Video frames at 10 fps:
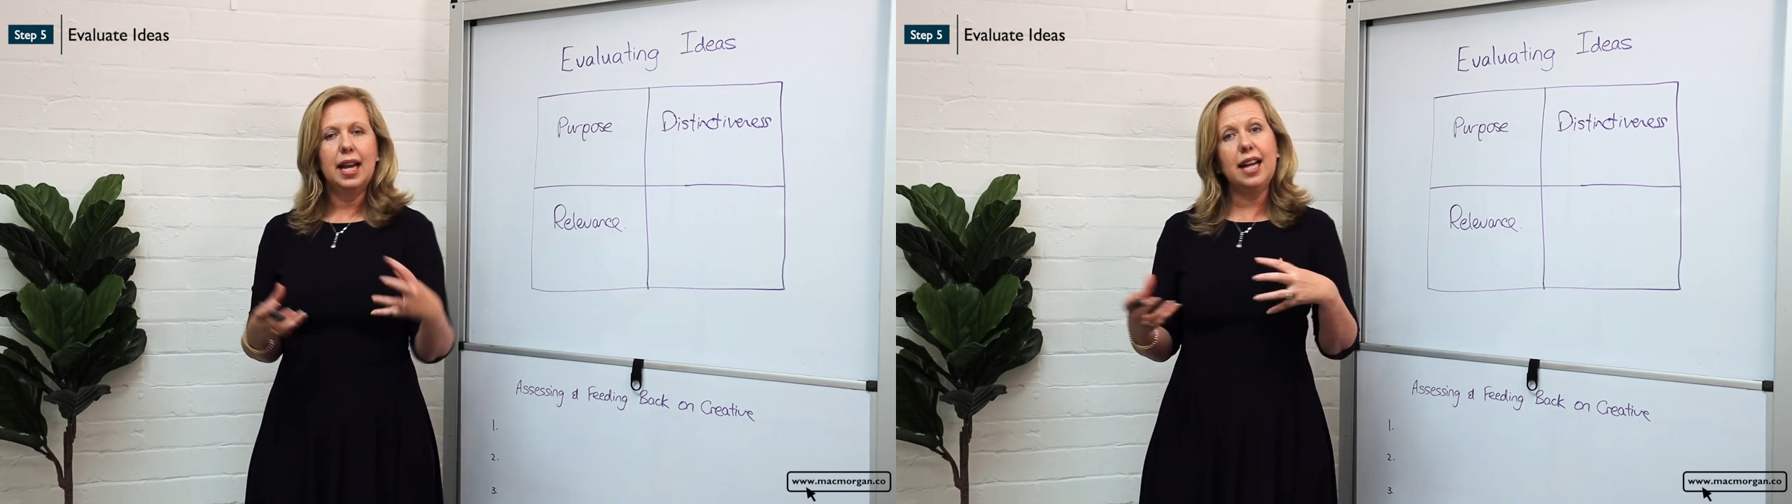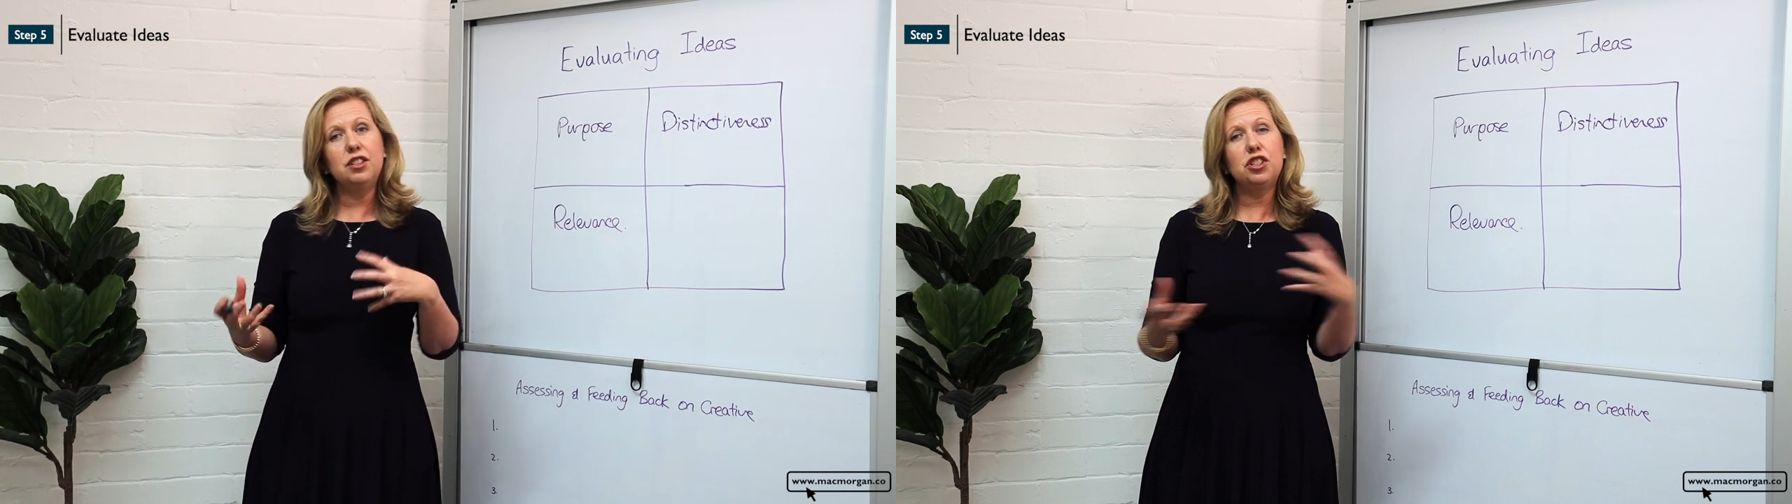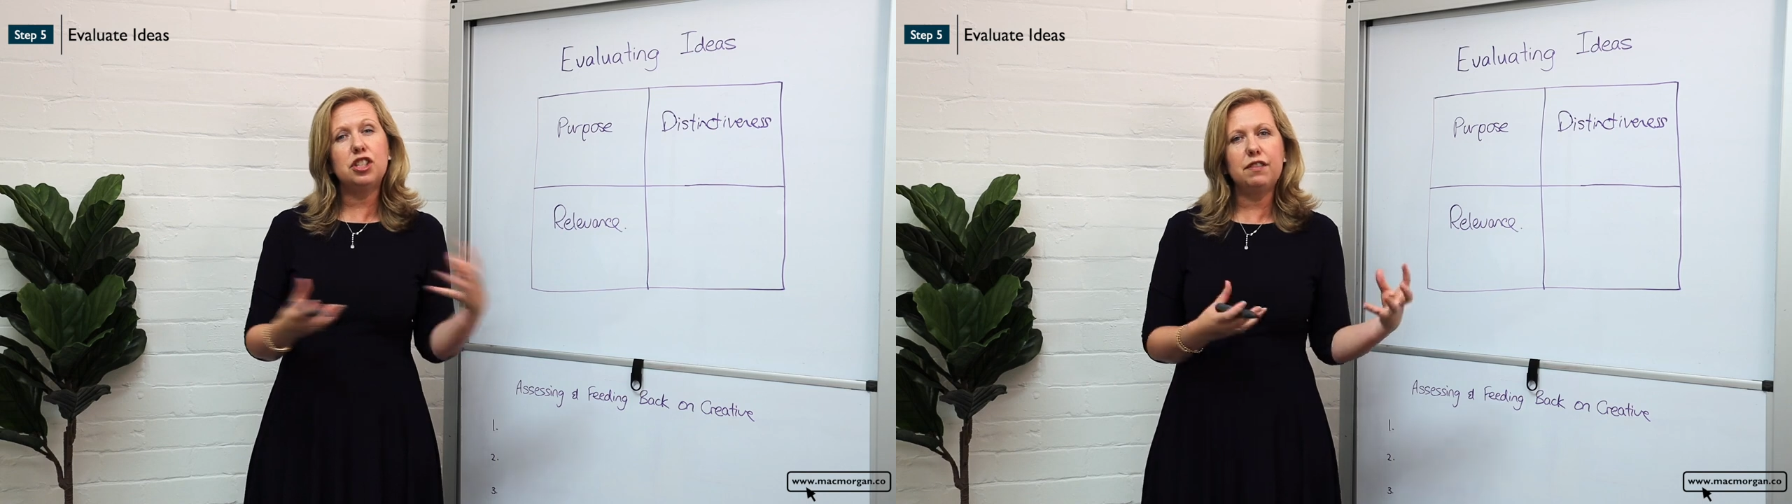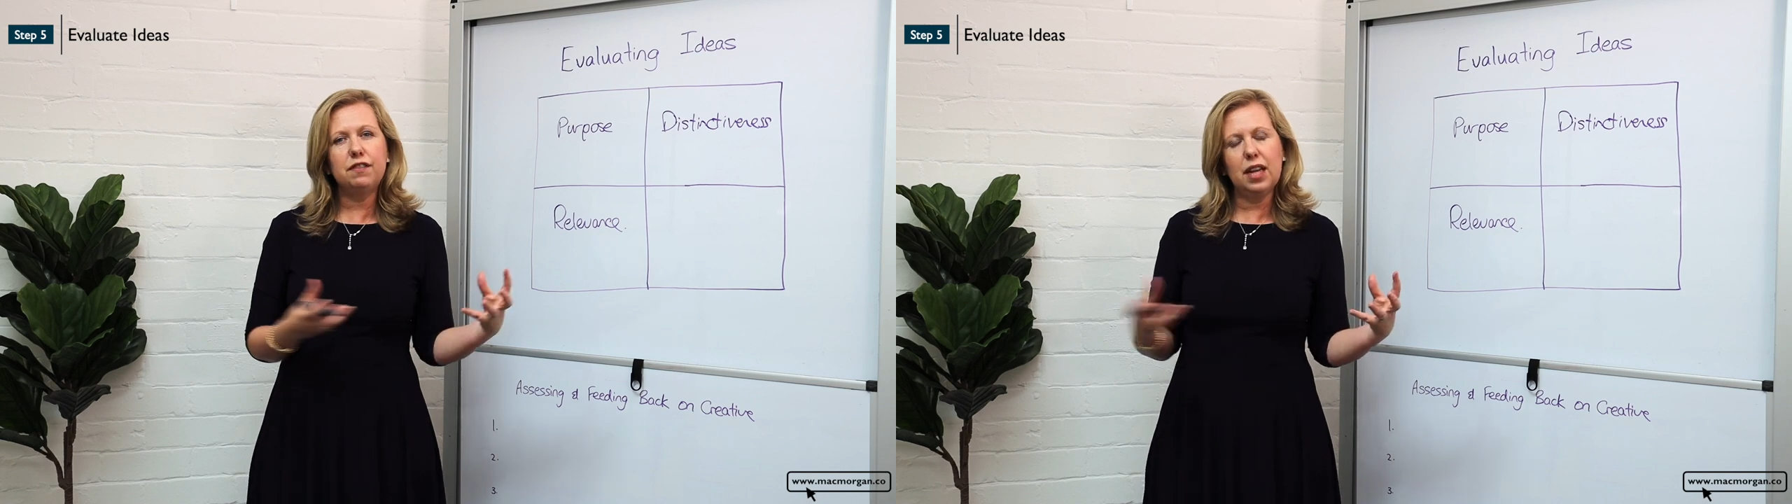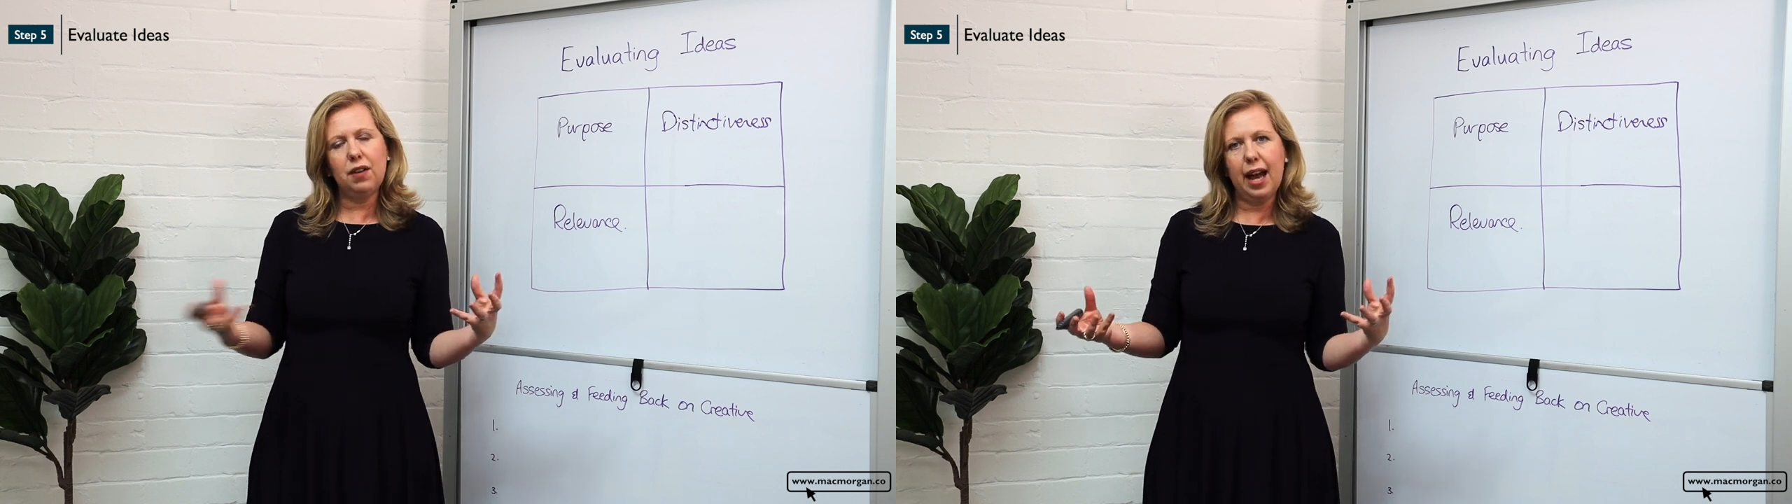and
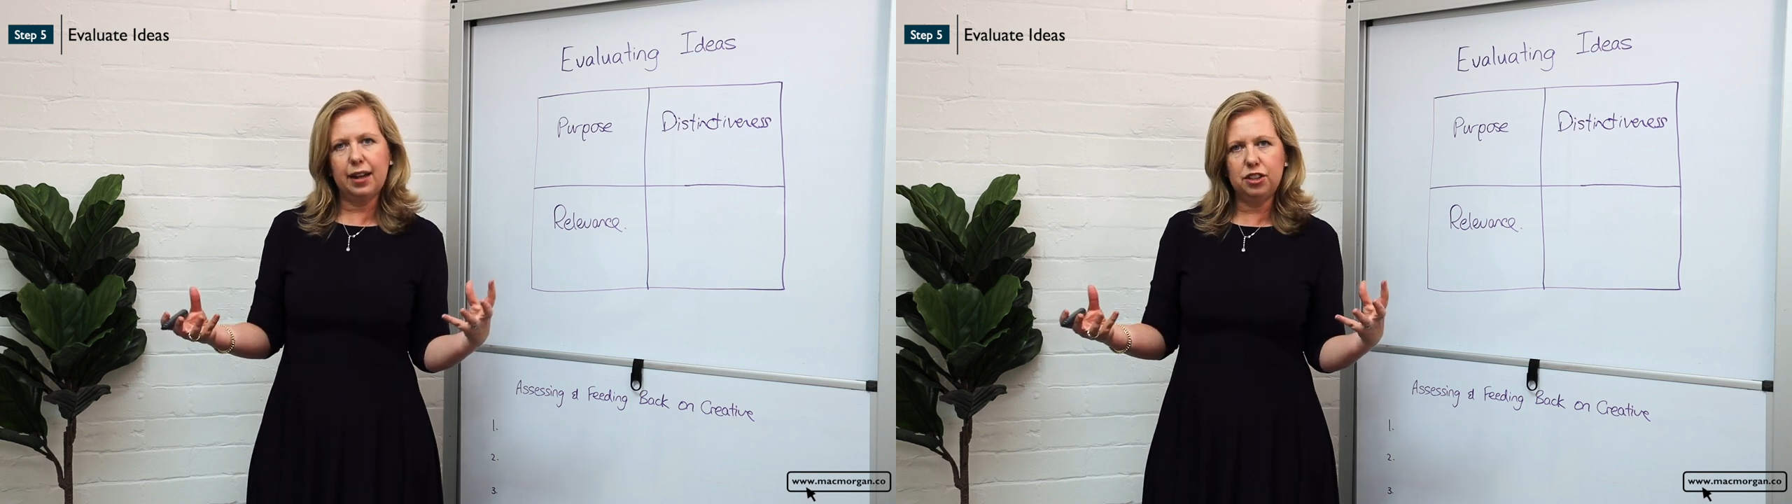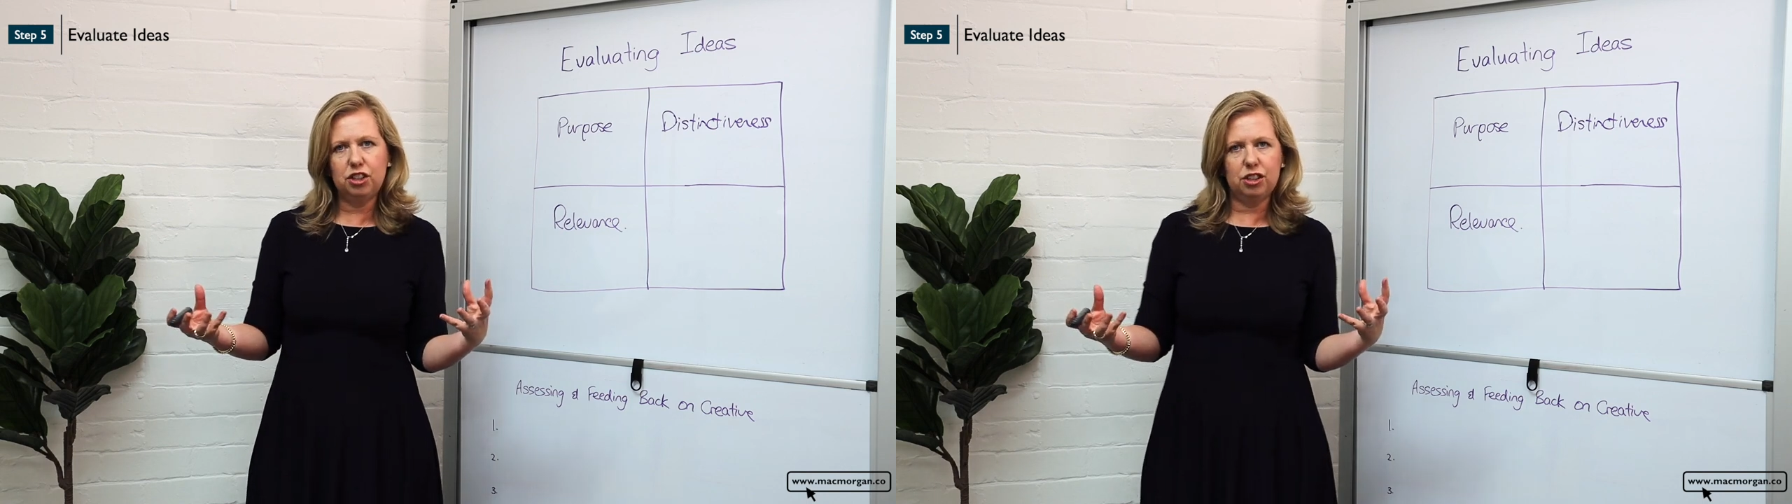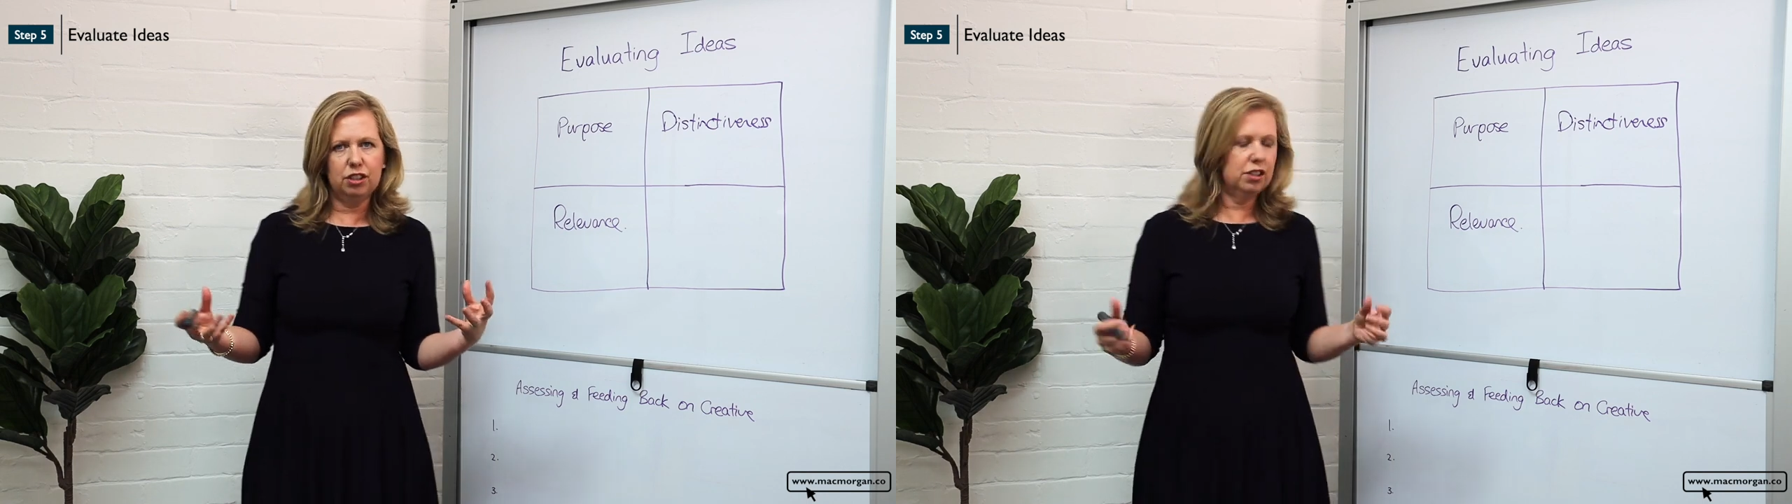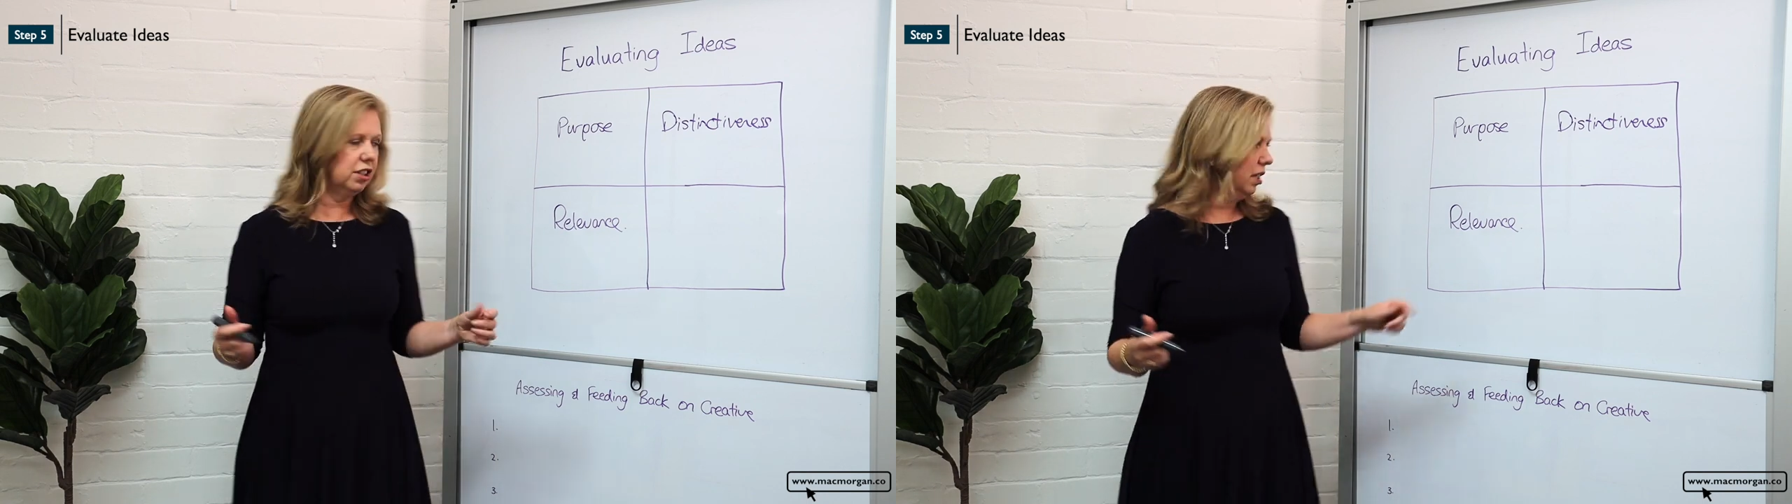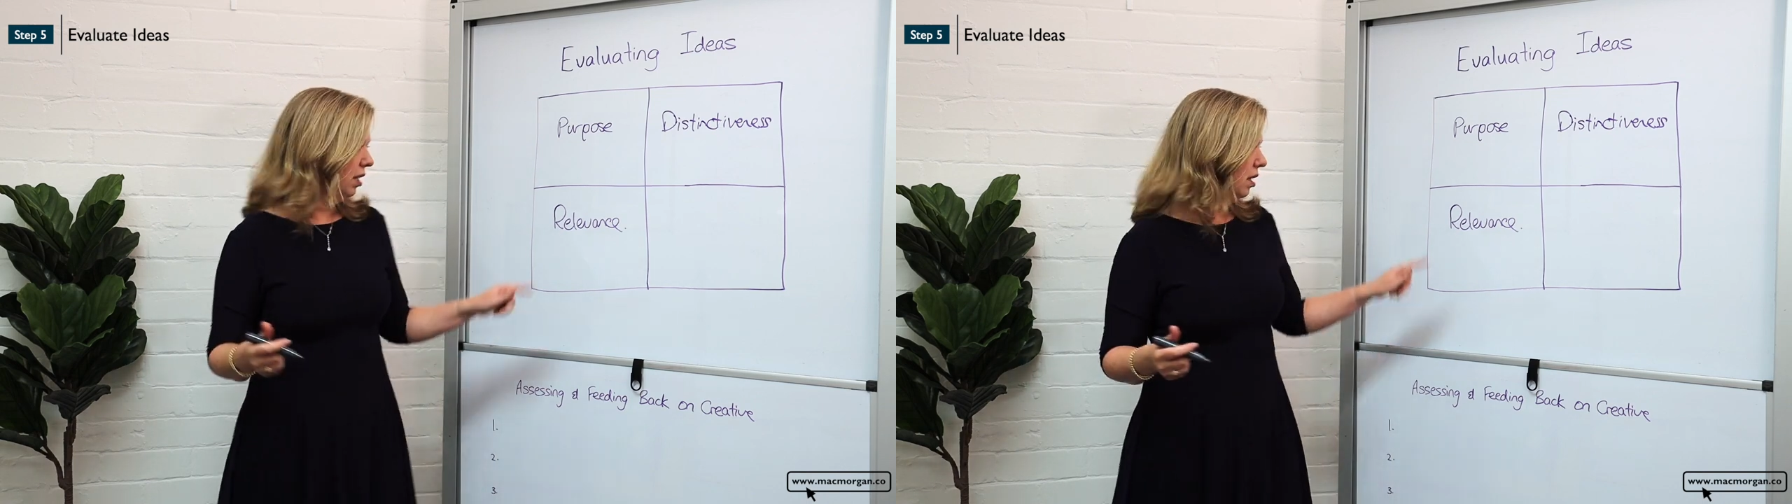shift their attitude.